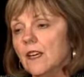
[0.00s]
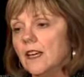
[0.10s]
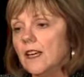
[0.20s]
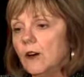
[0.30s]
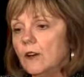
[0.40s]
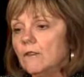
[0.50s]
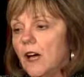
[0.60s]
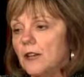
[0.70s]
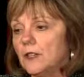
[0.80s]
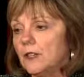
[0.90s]
And
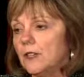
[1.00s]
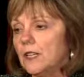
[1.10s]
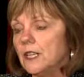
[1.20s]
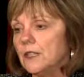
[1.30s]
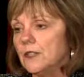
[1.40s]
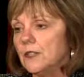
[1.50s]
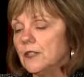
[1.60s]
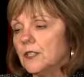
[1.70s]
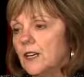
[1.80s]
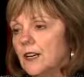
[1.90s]
CareAdvisor
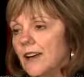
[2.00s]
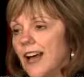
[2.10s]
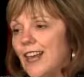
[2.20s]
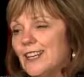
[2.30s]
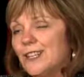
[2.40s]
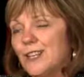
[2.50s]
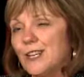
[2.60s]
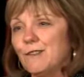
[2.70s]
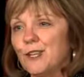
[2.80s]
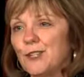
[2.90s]
is, I like to
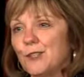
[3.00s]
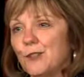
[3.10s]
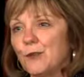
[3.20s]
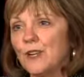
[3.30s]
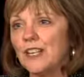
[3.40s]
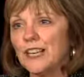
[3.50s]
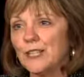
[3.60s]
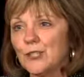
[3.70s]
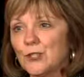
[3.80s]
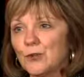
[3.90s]
think of it as a
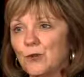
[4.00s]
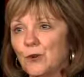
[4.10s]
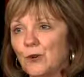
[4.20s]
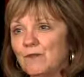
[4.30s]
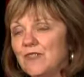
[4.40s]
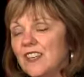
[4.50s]
3-legged stool.